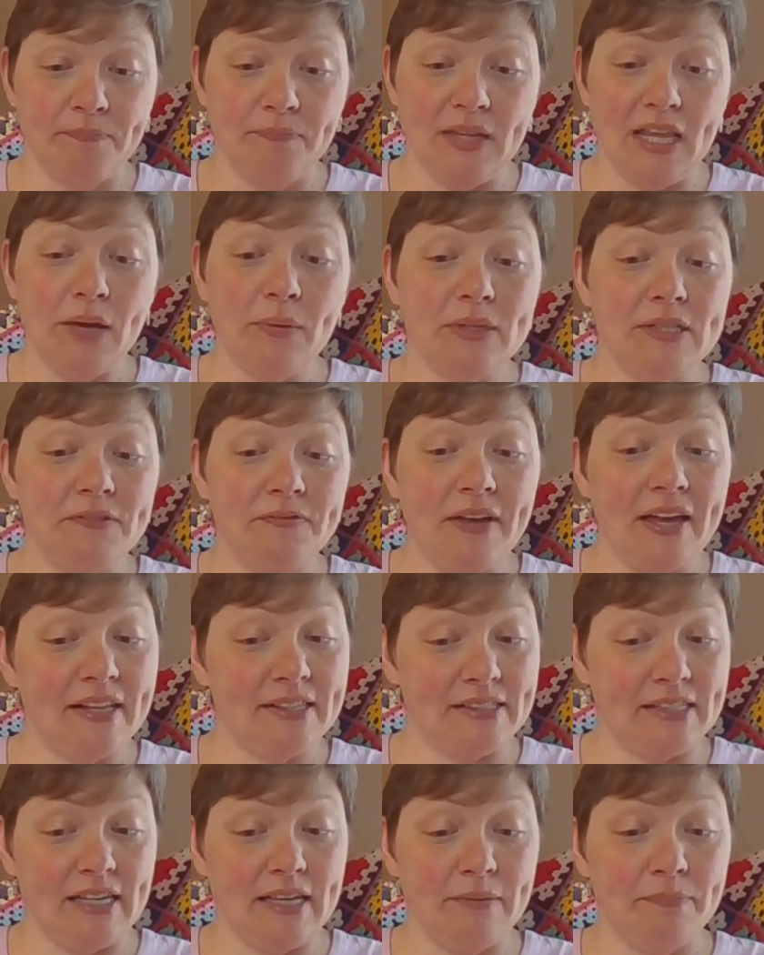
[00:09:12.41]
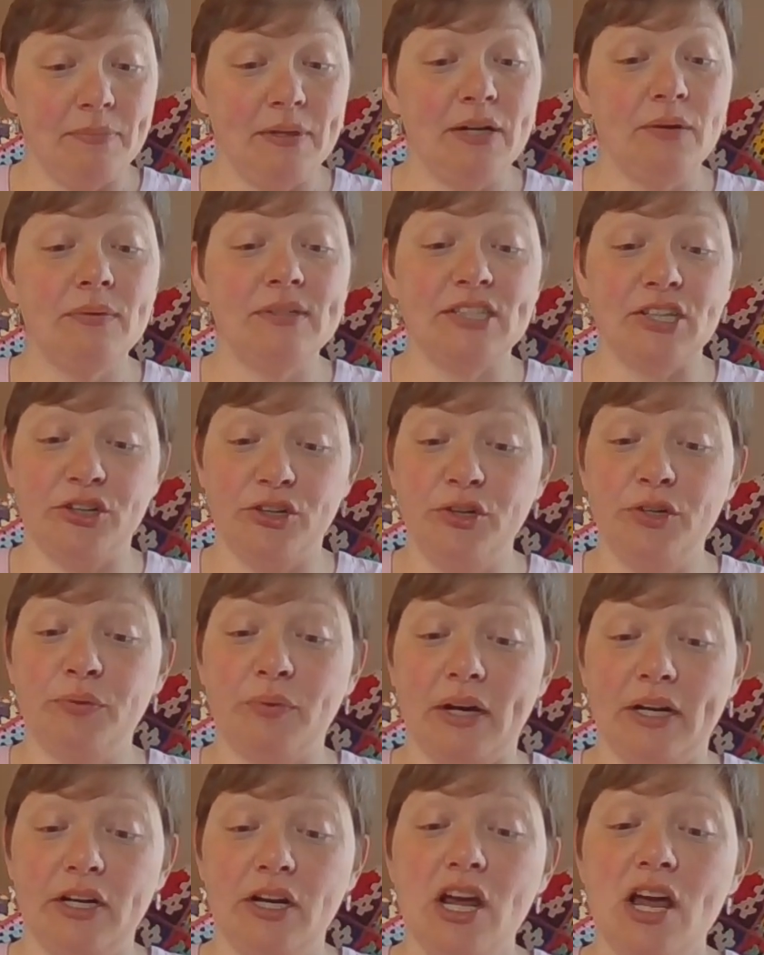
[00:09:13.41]
It was fancy, but it was a good
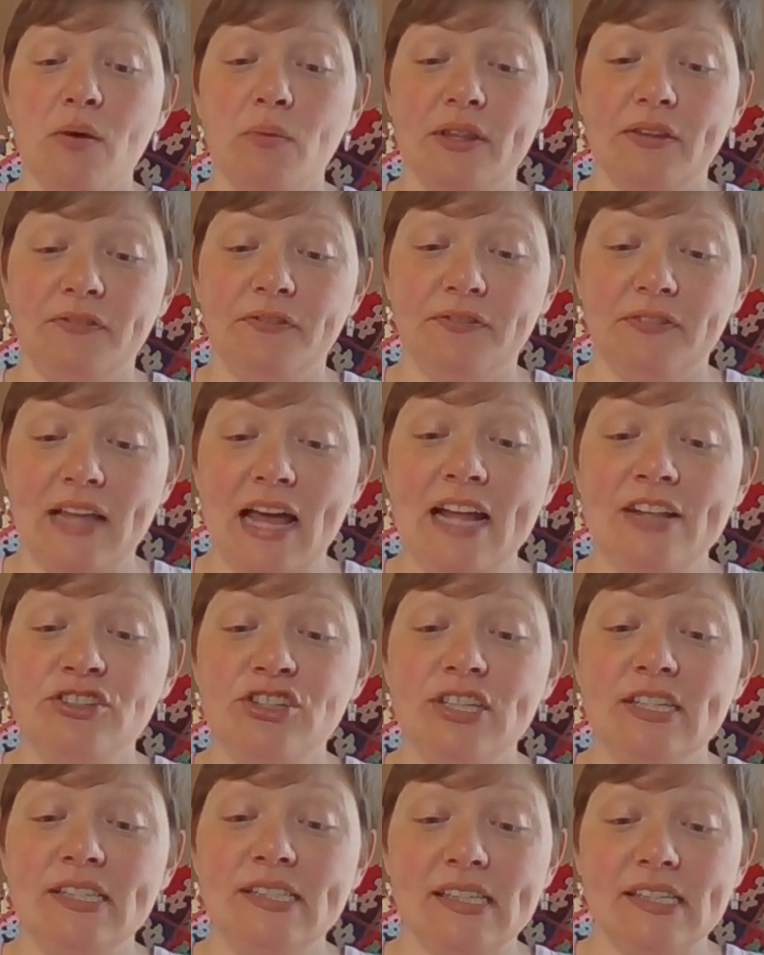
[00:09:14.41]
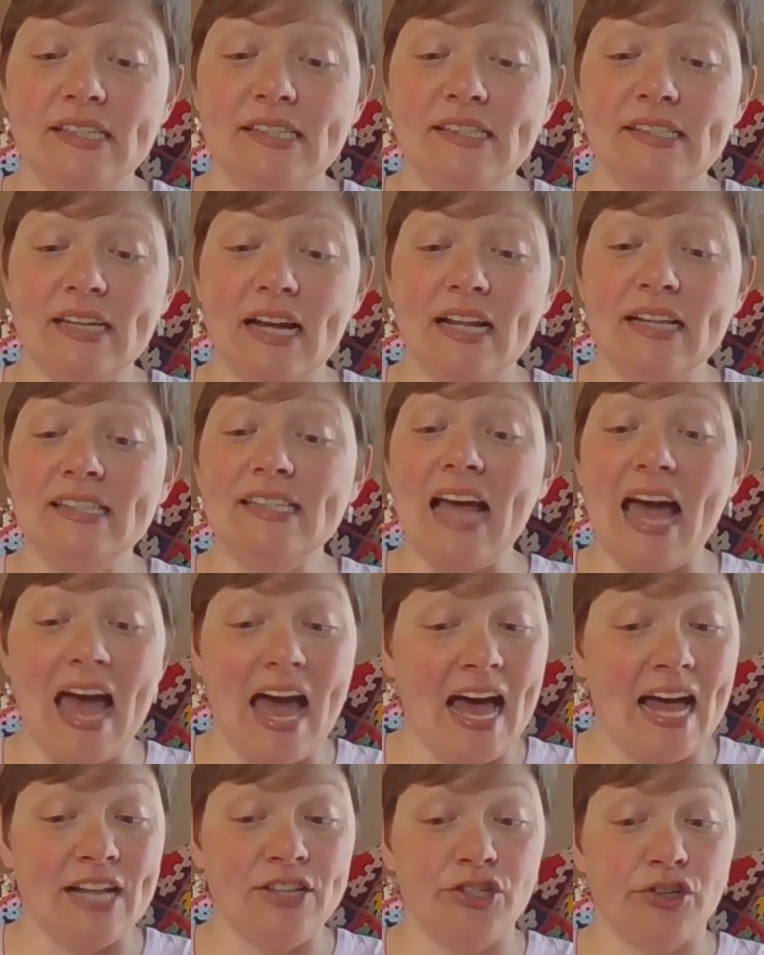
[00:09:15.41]
one, with flanges, studs,
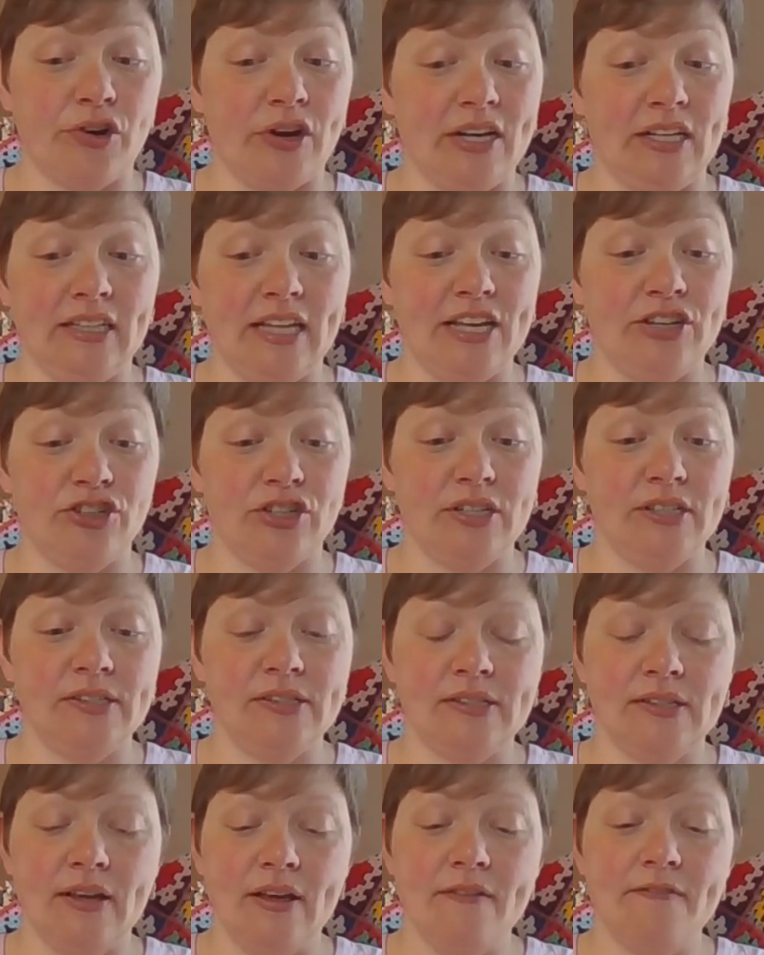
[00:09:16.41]
and crenellations.